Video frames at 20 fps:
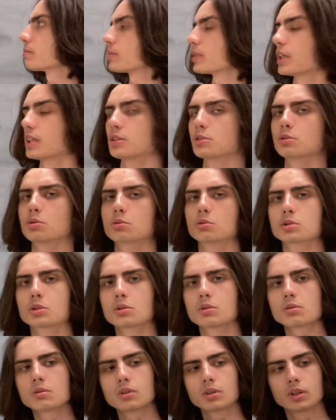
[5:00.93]
and social
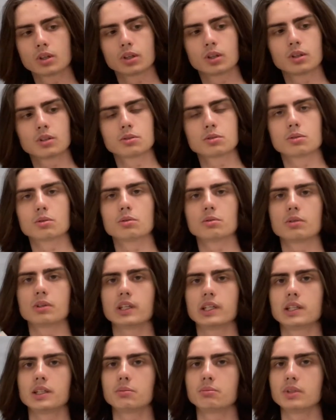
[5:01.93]
to
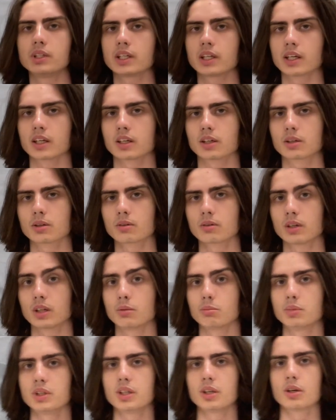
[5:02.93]
really be anchored and
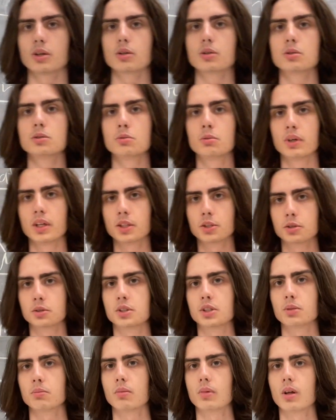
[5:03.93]
be a good
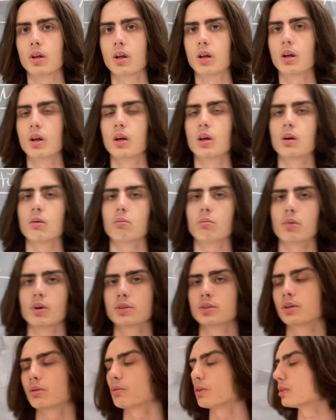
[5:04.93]
relationship. But
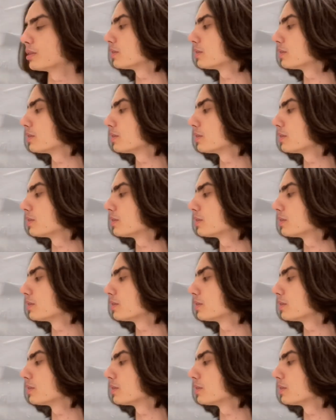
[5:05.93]
the one